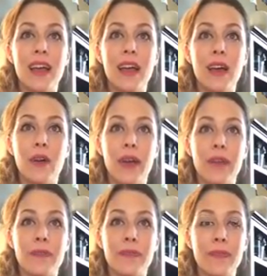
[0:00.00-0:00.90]
Okay.
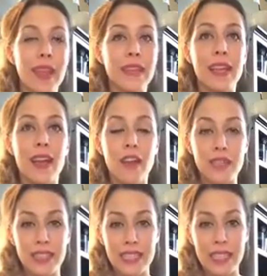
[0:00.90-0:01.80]
And then
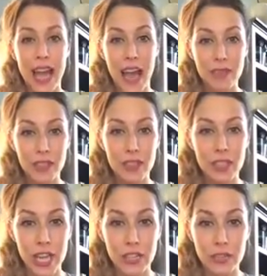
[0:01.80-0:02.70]
obviously after the
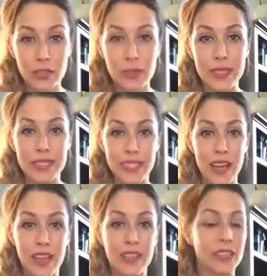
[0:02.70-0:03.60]
challenge group is
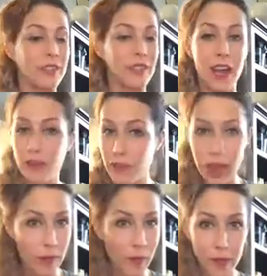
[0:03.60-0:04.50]
done, you've got to
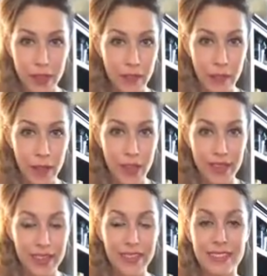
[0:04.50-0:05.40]
follow up with everyone.